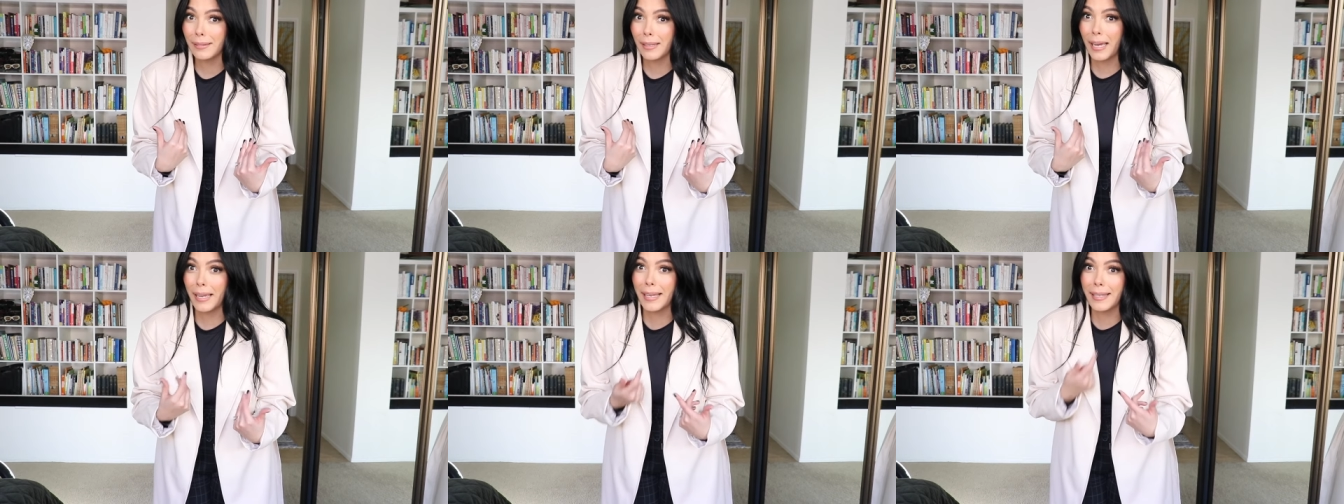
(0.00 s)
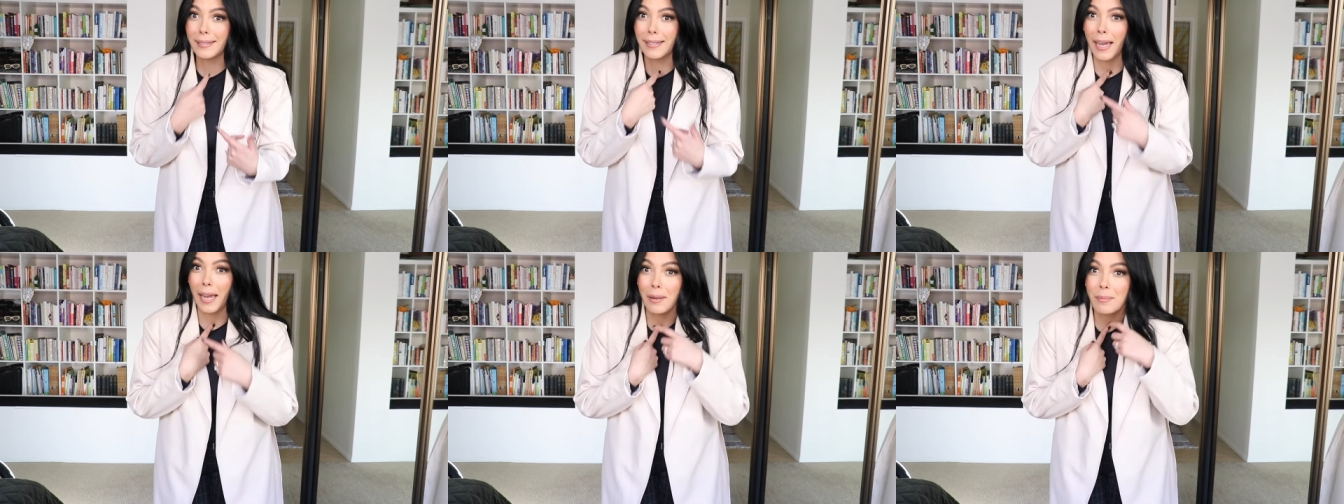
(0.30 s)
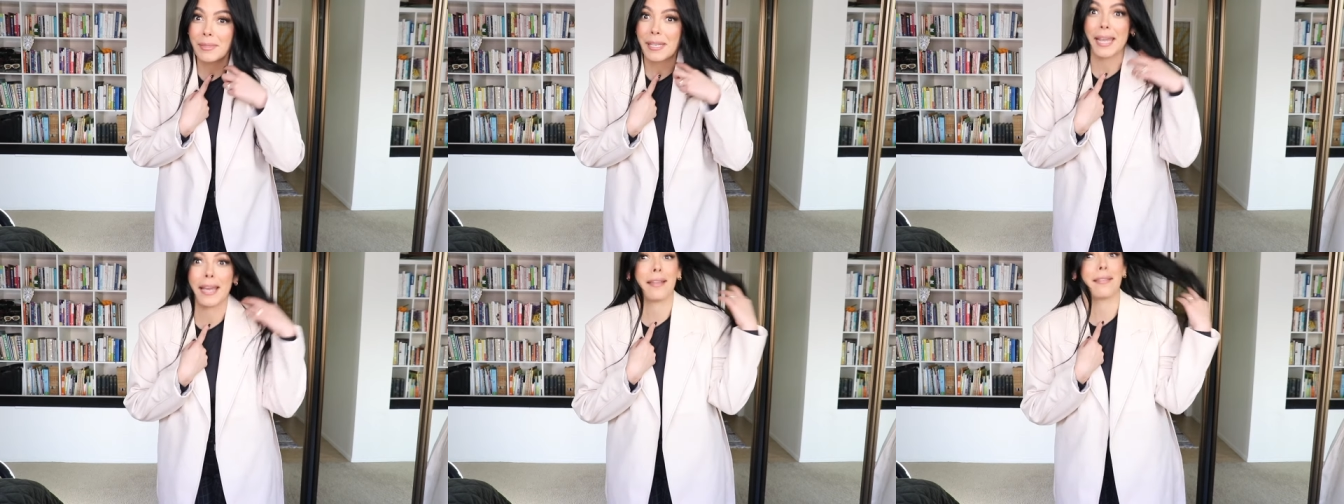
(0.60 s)
I guess
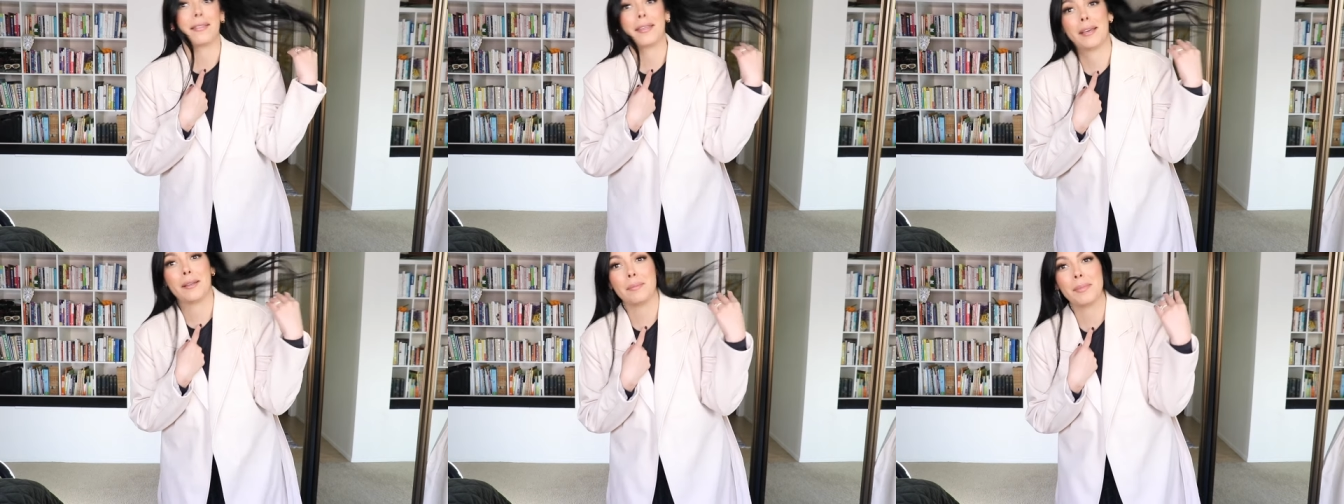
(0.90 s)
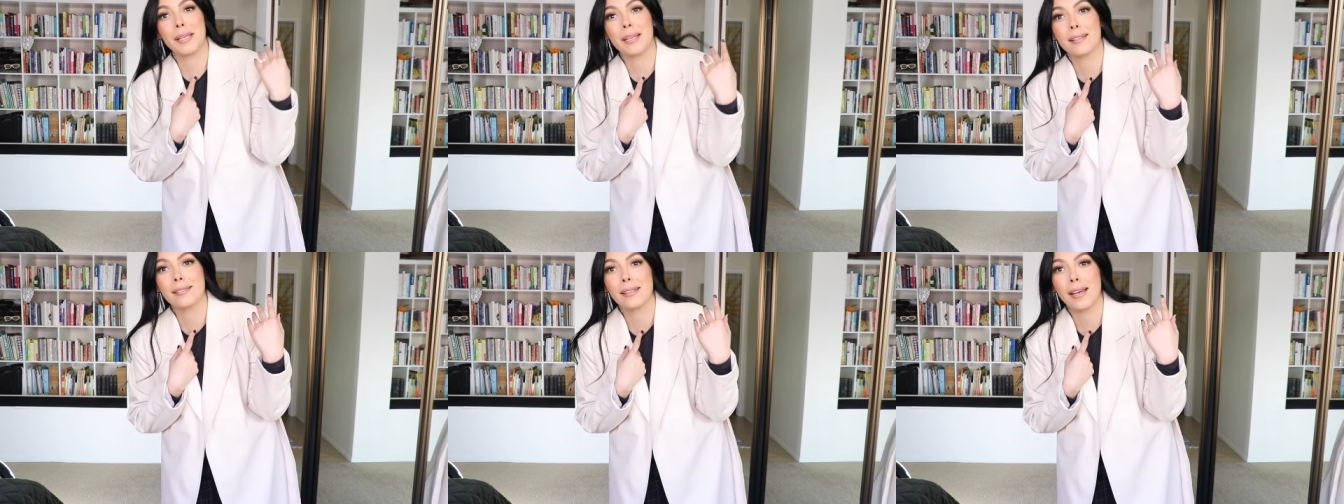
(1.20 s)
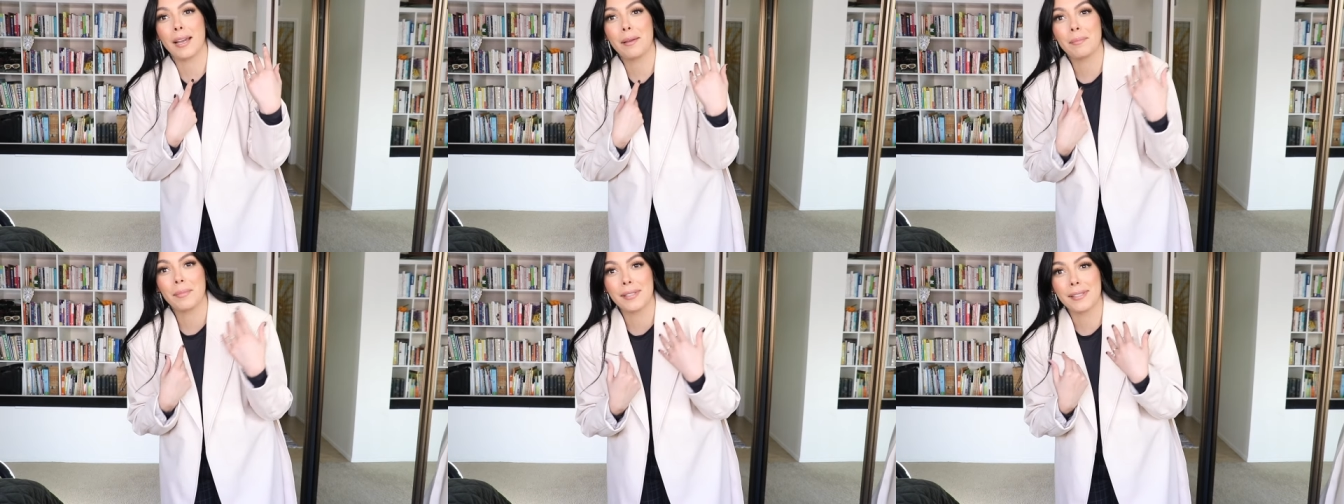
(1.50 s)
I'm tan then, because
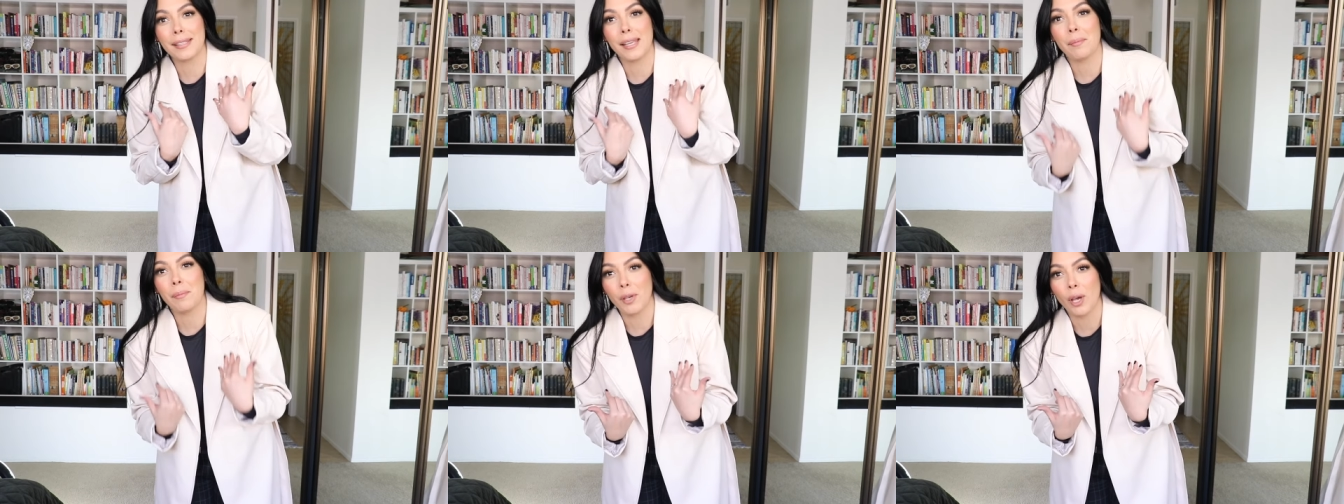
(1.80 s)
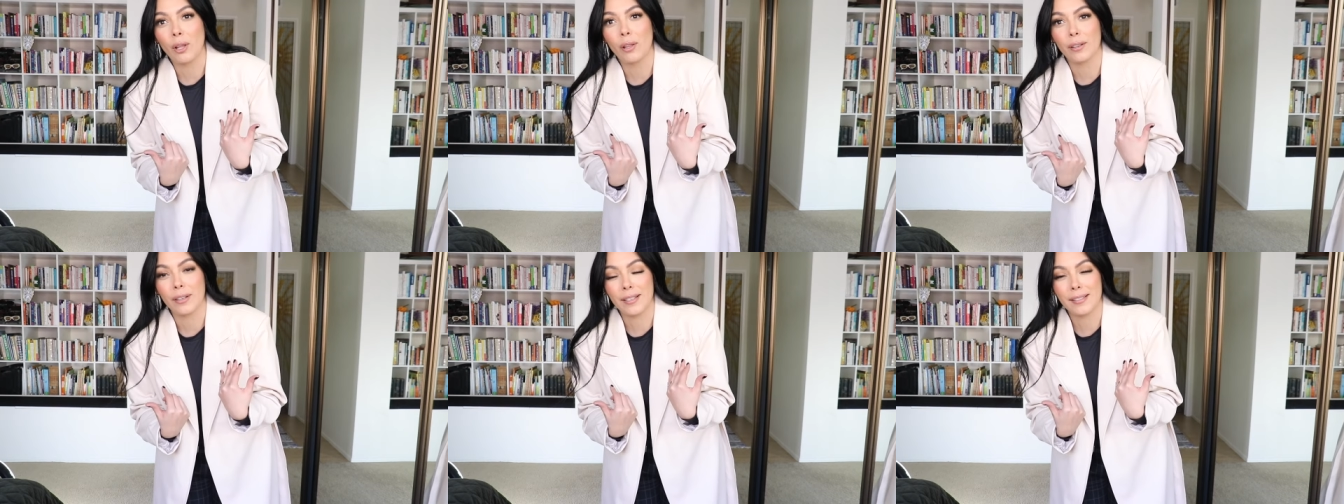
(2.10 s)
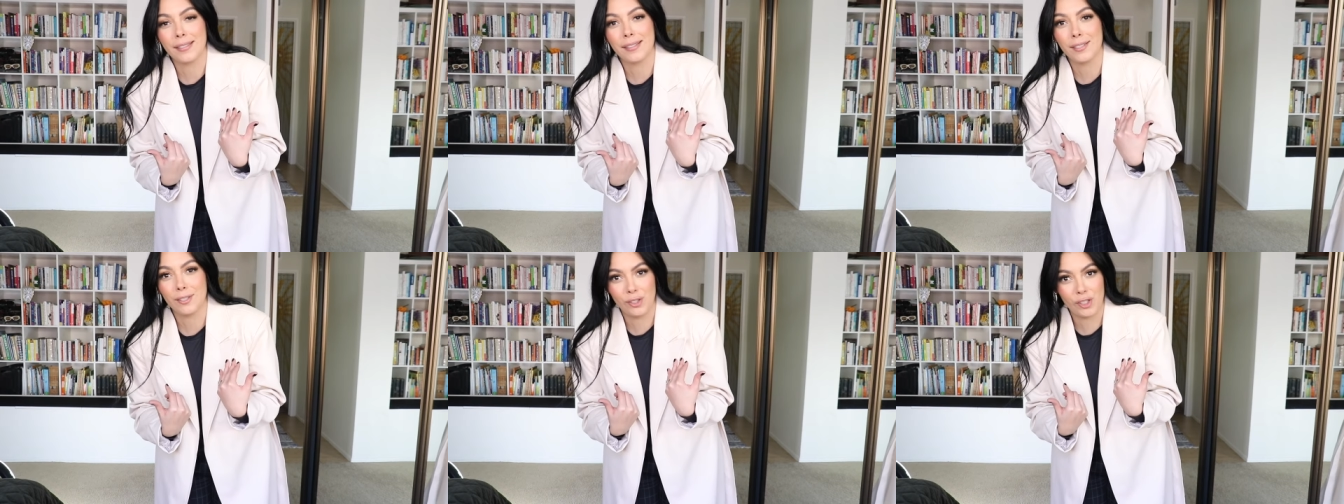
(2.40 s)
I'm the same color
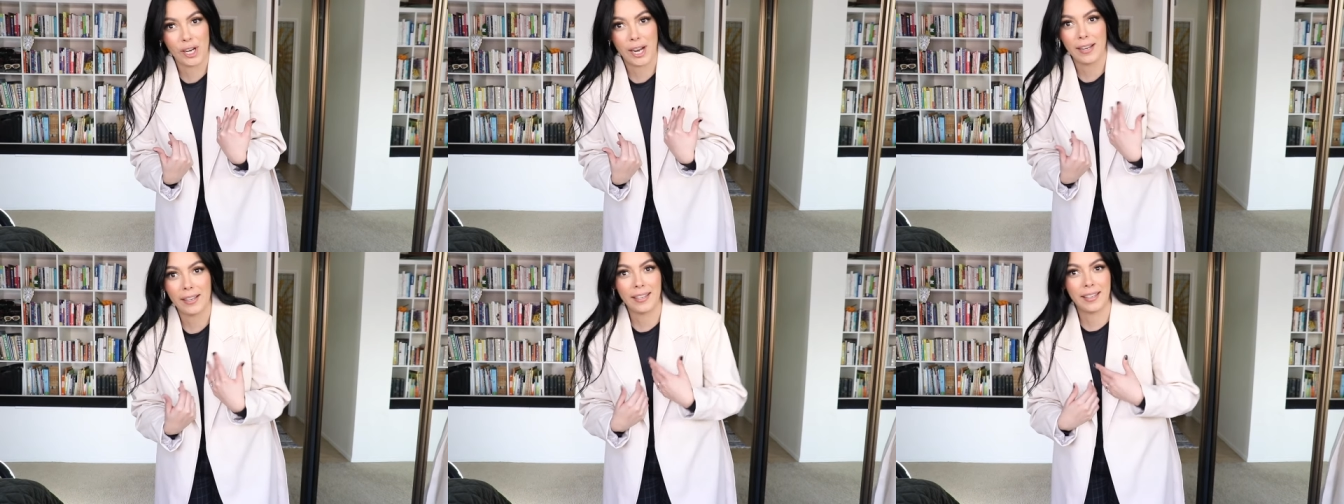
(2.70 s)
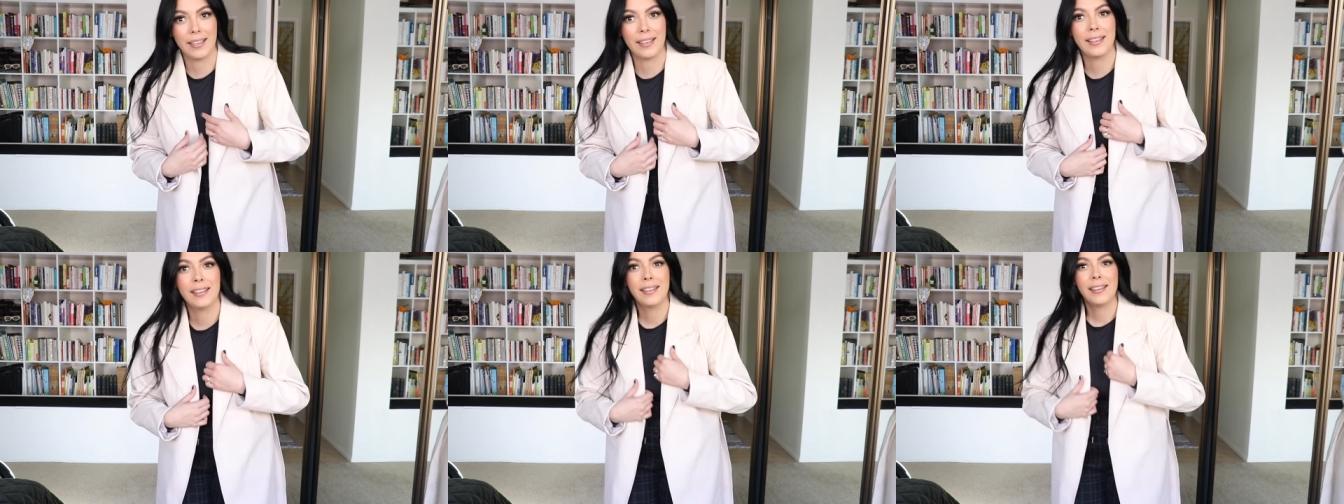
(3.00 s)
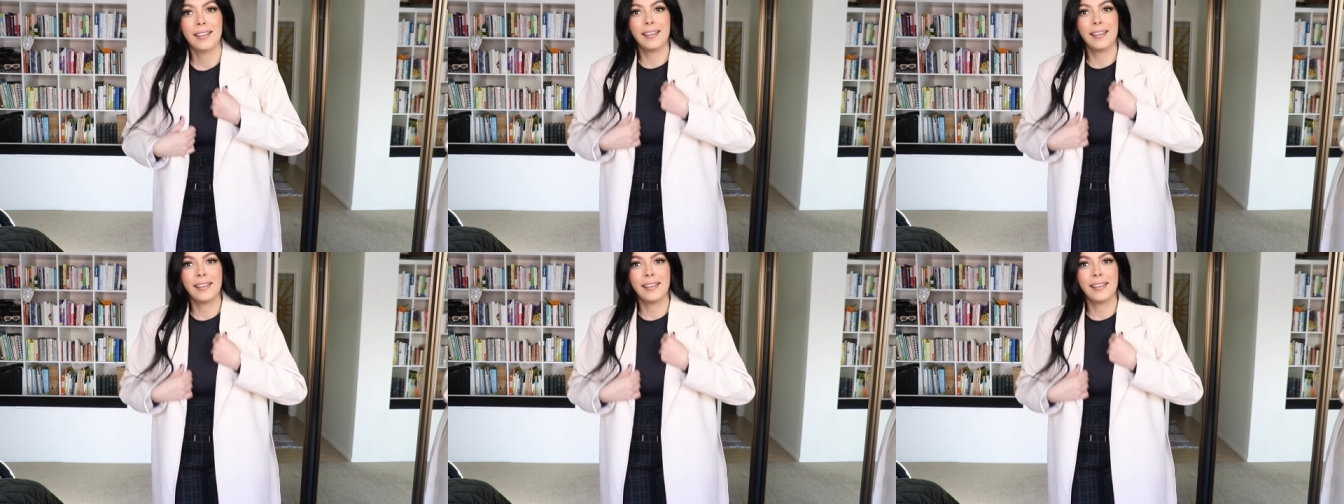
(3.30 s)
as this jacket.